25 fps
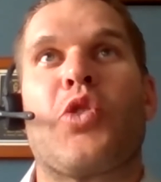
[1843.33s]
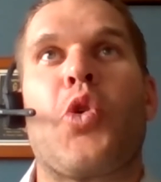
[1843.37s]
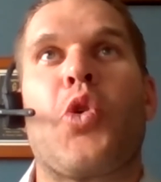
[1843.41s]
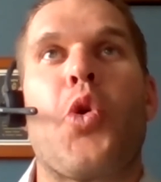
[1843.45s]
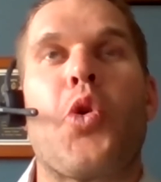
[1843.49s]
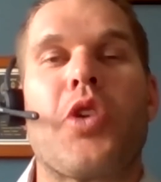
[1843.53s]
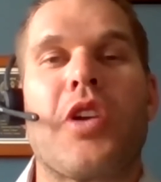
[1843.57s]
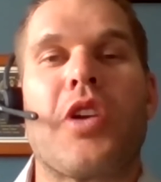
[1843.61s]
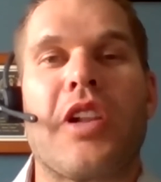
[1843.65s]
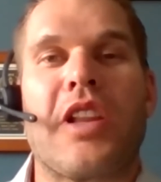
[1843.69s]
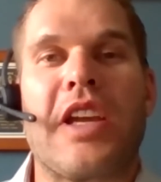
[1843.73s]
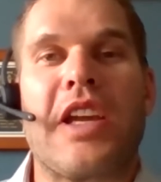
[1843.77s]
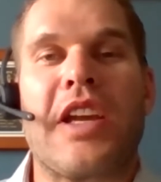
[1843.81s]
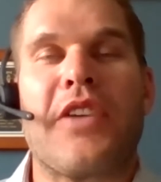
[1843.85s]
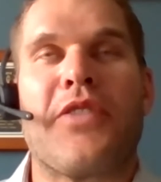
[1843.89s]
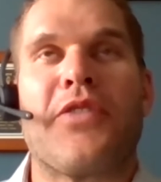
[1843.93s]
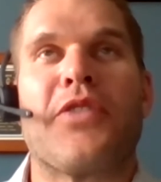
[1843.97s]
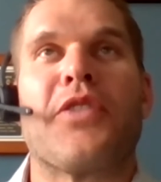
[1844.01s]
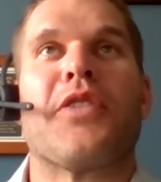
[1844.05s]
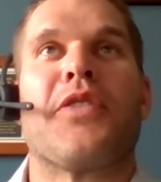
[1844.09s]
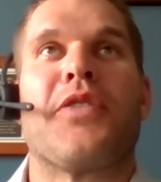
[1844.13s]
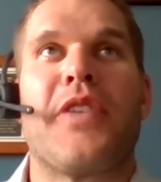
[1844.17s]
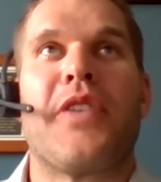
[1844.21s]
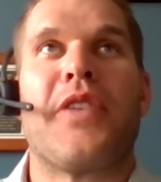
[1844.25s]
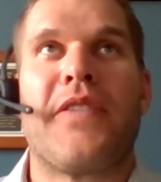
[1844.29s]
quarterly
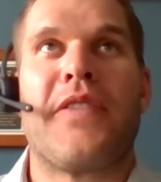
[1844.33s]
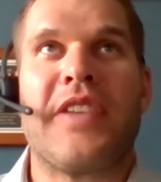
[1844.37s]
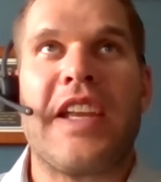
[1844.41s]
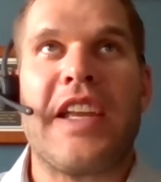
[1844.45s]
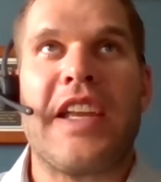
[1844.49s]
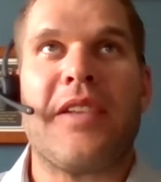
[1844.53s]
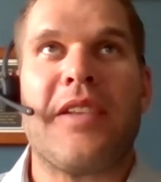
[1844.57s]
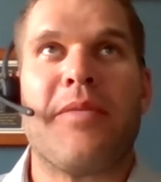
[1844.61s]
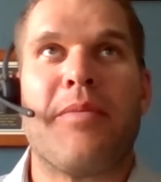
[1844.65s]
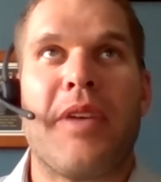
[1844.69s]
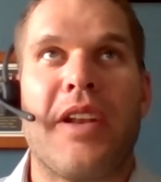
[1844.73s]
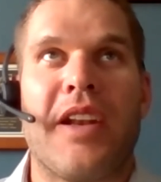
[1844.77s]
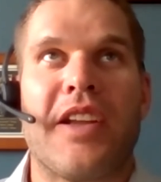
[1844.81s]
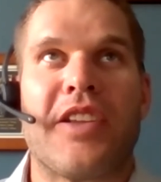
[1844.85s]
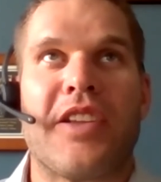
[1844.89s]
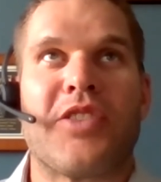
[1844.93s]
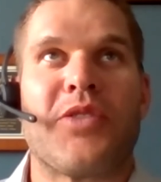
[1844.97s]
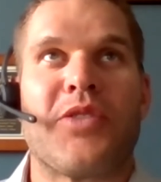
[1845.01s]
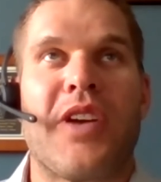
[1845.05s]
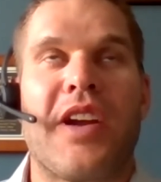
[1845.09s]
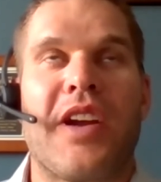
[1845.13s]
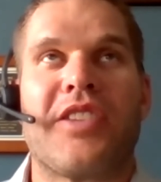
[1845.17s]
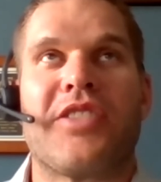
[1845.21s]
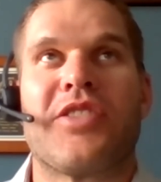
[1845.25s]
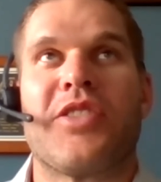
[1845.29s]
for 15
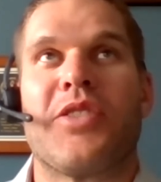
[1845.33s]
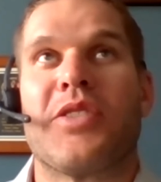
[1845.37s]
minutes, right?